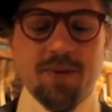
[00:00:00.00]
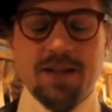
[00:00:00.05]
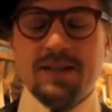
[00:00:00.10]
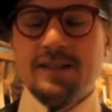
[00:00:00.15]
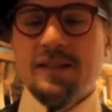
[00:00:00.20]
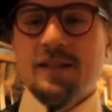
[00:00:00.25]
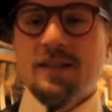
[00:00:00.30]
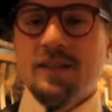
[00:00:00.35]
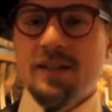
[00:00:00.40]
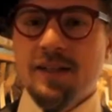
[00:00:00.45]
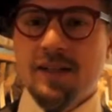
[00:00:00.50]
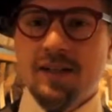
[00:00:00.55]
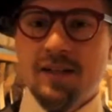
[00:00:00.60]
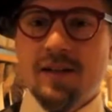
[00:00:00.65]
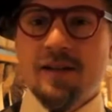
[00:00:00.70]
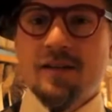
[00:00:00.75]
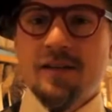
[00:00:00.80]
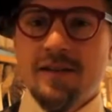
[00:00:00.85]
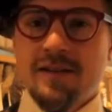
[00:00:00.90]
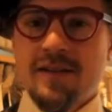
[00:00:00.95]
basically
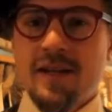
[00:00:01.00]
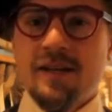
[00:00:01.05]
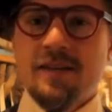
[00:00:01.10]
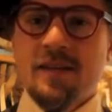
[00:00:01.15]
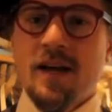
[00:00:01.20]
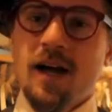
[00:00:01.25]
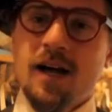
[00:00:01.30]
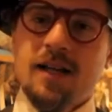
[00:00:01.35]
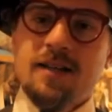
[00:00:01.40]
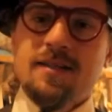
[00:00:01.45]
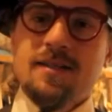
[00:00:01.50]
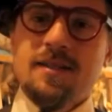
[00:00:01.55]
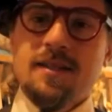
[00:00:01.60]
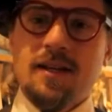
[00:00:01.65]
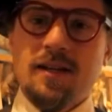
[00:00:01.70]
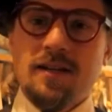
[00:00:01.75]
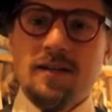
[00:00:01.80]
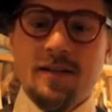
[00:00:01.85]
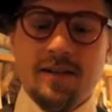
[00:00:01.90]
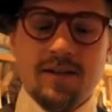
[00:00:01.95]
in the hot
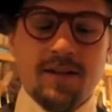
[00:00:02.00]
sun,